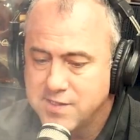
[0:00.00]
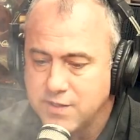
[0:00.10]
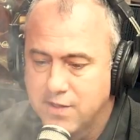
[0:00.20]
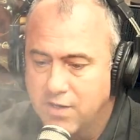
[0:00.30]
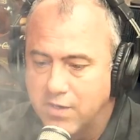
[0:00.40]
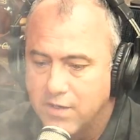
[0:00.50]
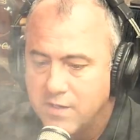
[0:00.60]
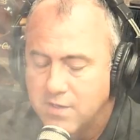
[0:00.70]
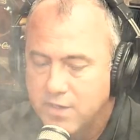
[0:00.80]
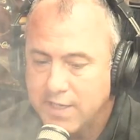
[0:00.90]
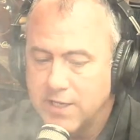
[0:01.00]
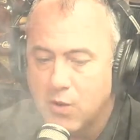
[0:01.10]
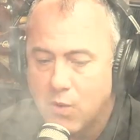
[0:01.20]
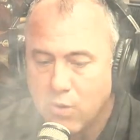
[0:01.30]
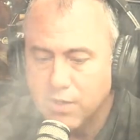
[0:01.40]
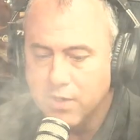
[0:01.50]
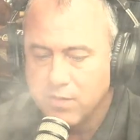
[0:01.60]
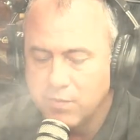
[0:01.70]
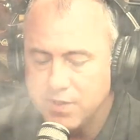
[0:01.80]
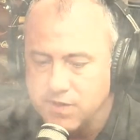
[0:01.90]
cigar, any
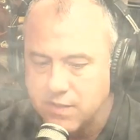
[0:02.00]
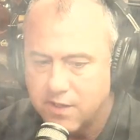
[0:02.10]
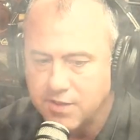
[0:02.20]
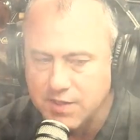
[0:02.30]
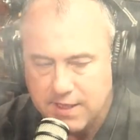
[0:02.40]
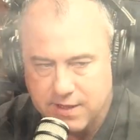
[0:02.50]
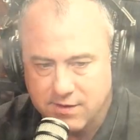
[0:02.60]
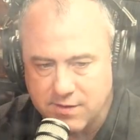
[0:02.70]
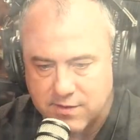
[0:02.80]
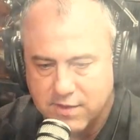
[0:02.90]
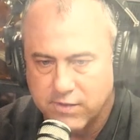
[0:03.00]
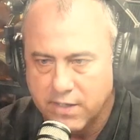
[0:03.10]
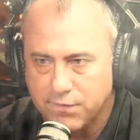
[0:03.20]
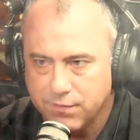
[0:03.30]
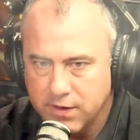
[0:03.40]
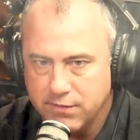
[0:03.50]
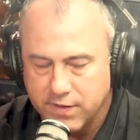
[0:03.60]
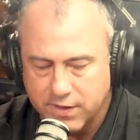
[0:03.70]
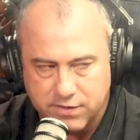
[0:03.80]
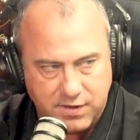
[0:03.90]
order with cigars in it, you get a free
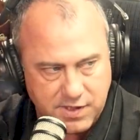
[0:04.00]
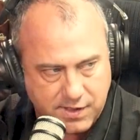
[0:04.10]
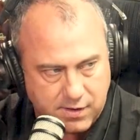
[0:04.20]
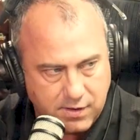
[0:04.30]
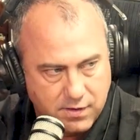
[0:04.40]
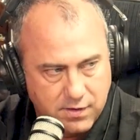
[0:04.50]
Victory cigar.